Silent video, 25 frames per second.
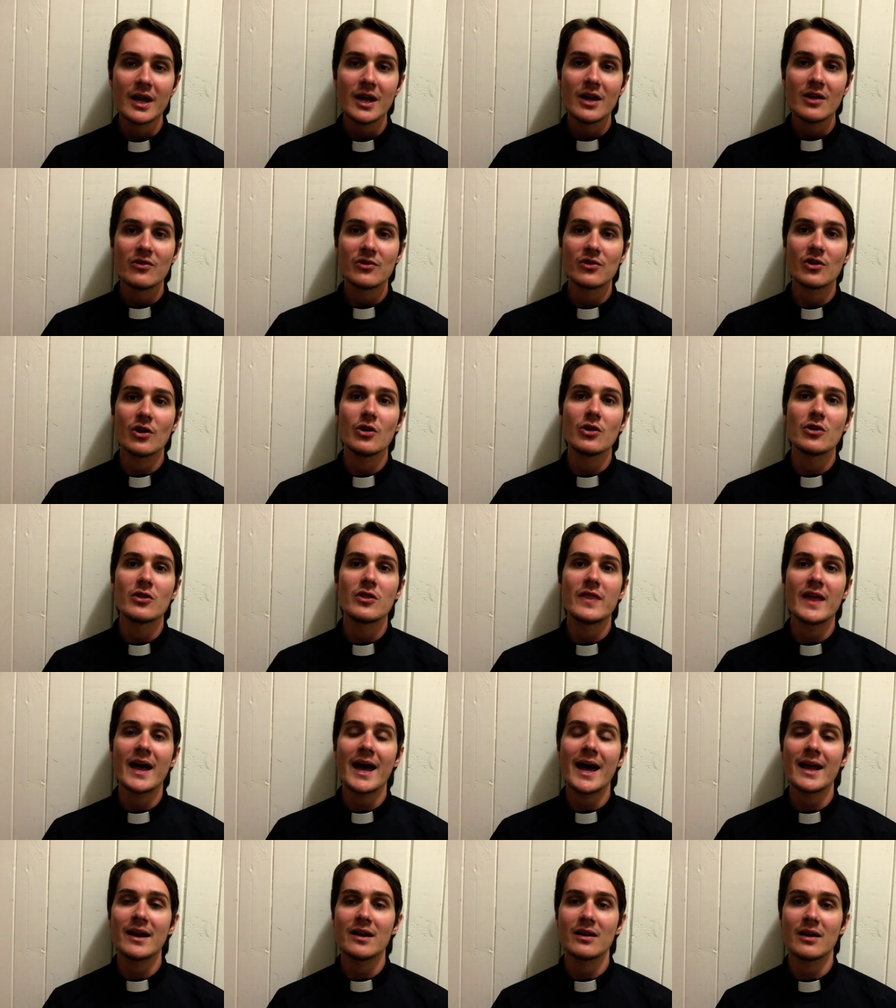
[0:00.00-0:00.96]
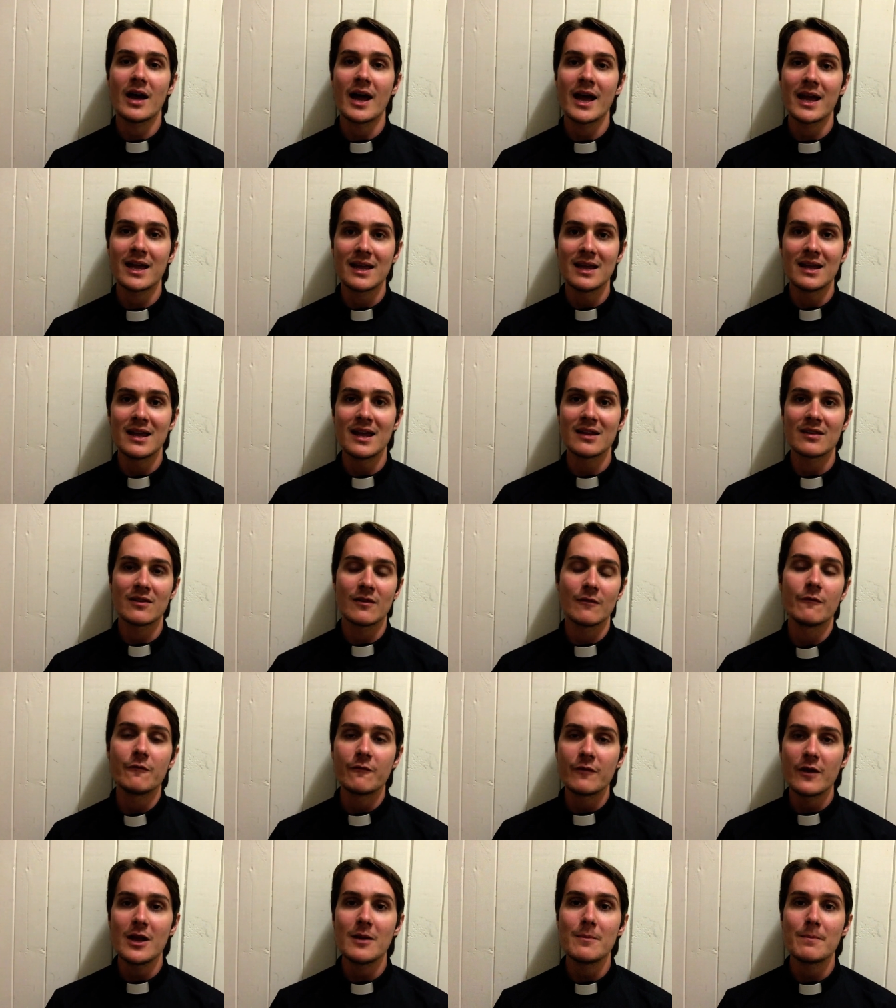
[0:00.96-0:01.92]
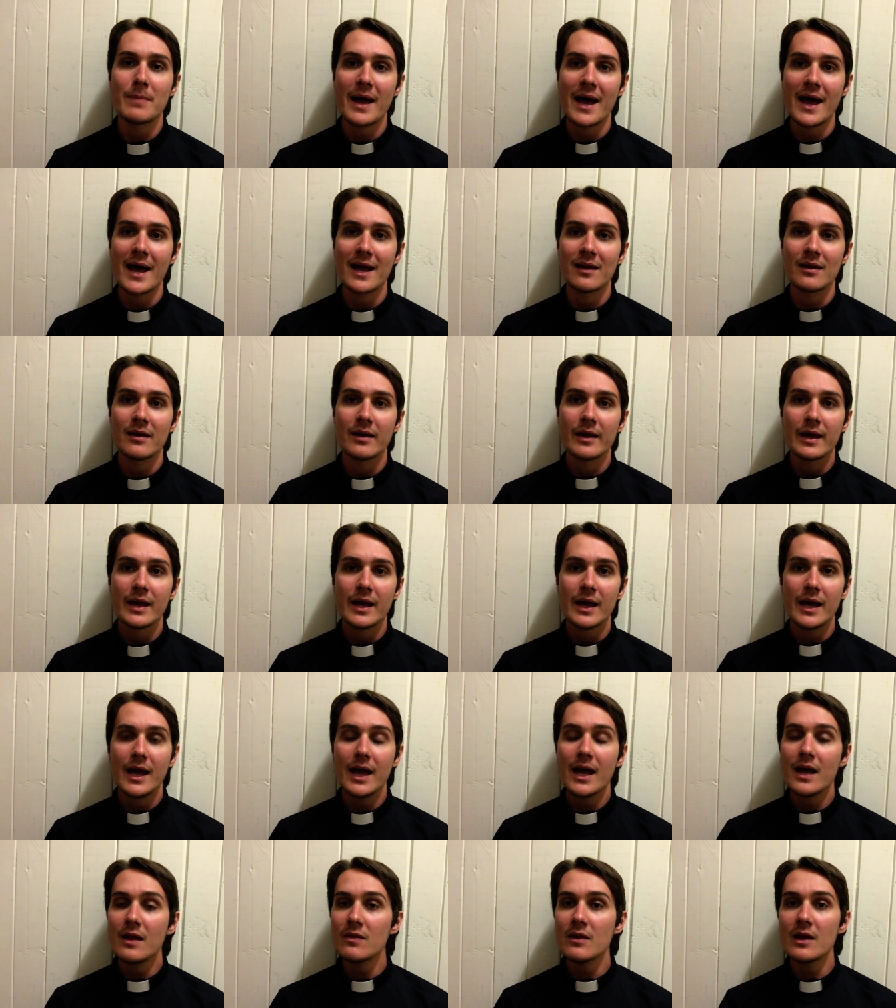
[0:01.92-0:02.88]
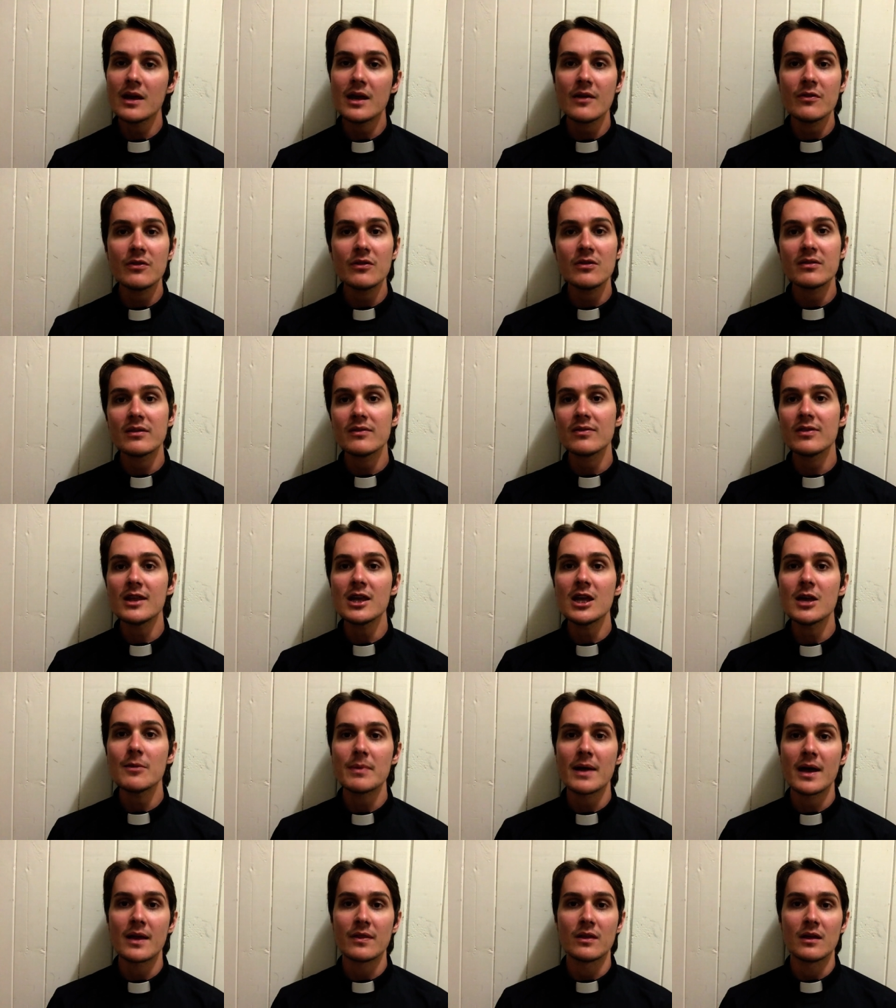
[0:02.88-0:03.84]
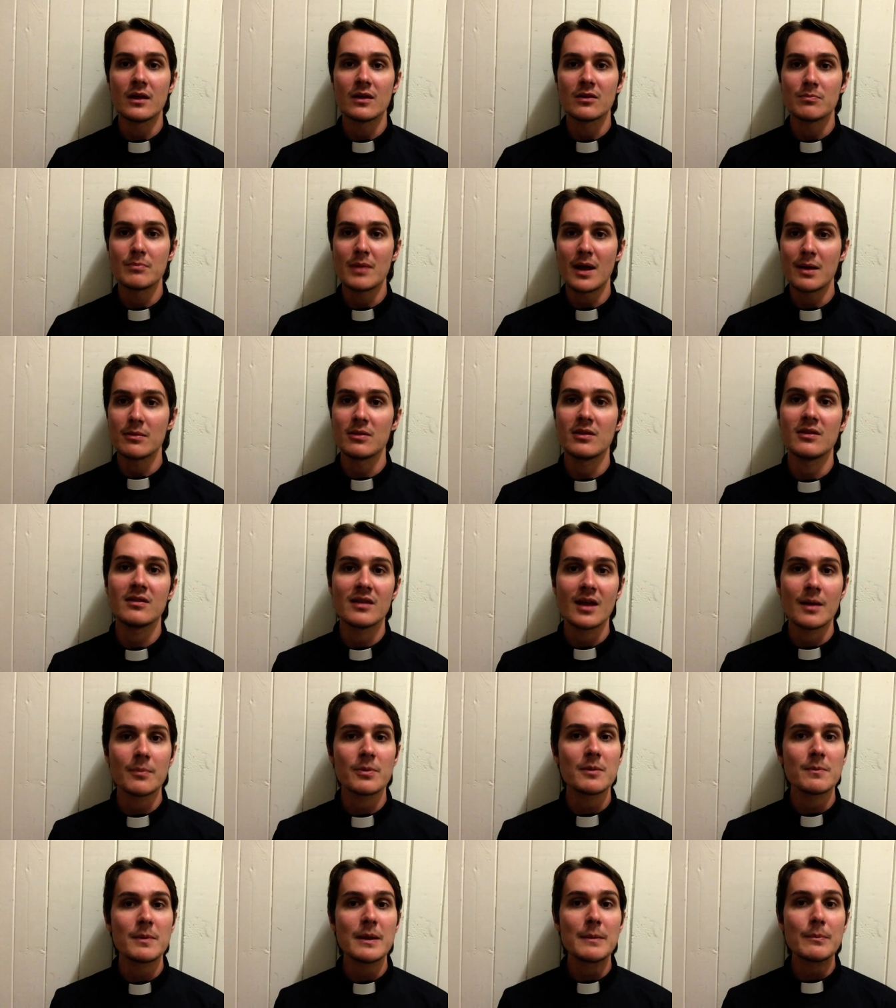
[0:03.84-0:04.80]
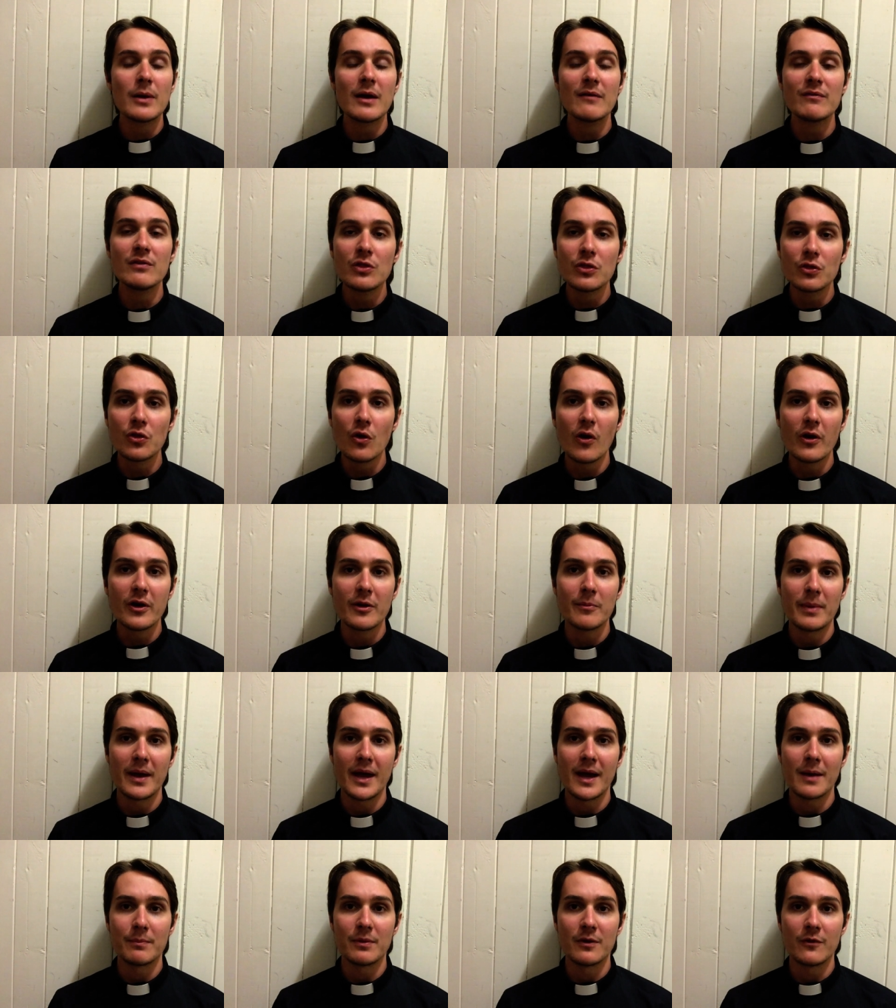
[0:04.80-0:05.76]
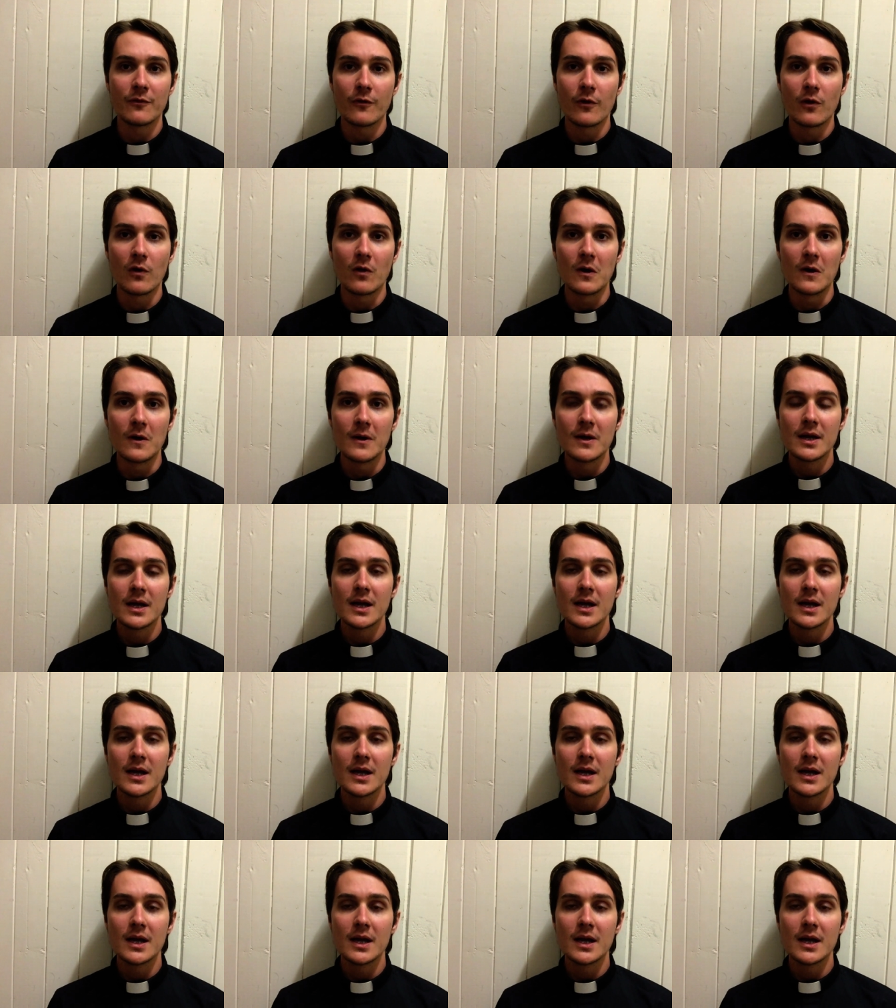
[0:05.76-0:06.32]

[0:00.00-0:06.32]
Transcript: so that I can get some feedback and that others can think about this. Maybe there's something people haven't thought about before.